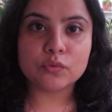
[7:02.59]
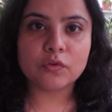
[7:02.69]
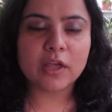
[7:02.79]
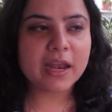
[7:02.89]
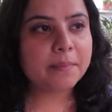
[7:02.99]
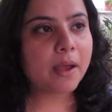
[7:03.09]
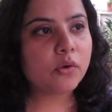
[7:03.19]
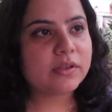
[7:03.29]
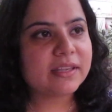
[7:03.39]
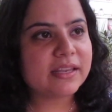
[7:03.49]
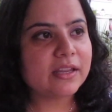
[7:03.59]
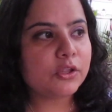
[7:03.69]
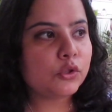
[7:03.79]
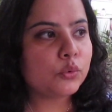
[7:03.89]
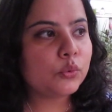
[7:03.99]
Forget about
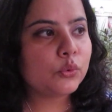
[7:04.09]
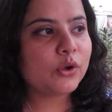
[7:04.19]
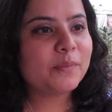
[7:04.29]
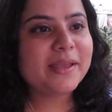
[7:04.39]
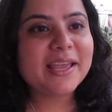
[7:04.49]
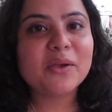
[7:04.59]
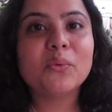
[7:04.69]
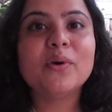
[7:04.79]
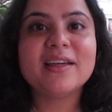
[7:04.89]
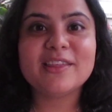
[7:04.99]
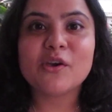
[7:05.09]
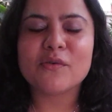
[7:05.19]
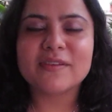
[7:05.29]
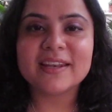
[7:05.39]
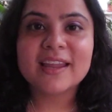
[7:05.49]
you being worthy
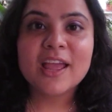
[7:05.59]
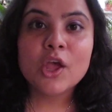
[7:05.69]
of it.